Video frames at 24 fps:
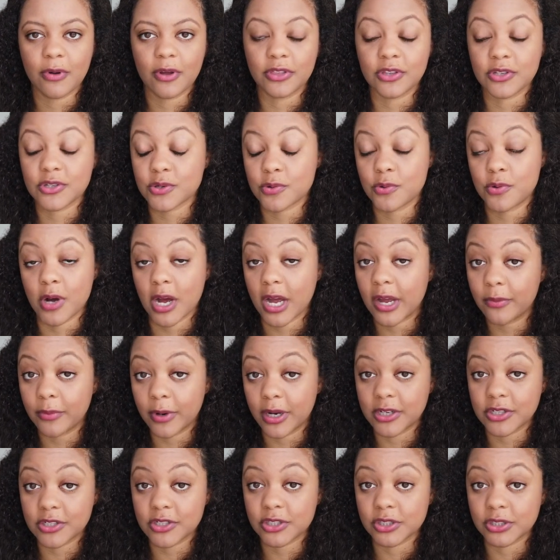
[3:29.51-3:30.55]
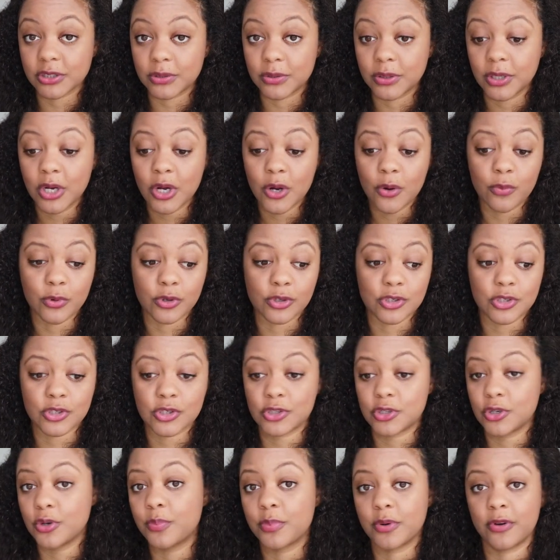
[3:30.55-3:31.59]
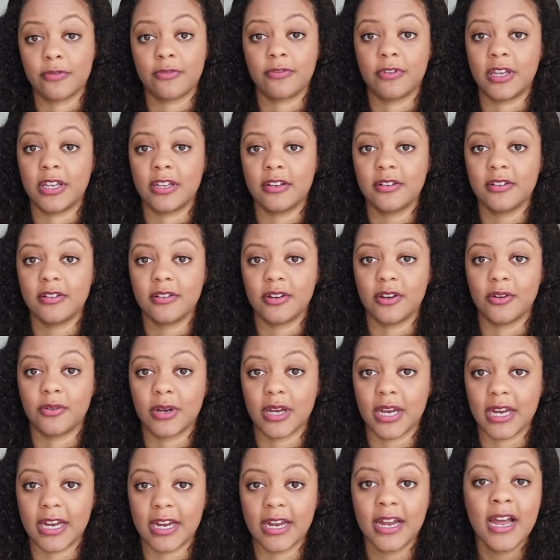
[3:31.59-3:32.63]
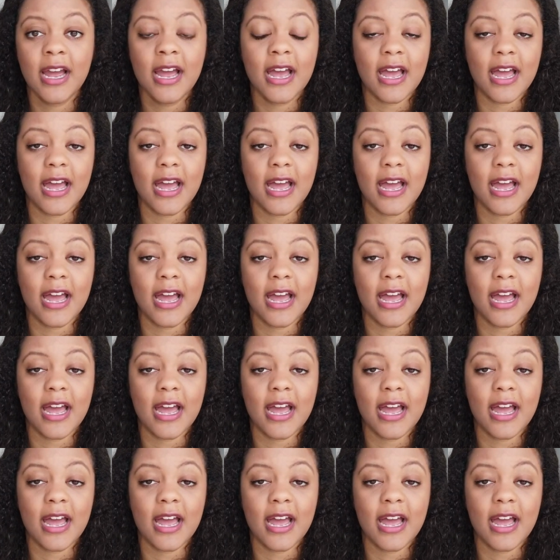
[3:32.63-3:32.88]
at the school I went to were super fit, okay?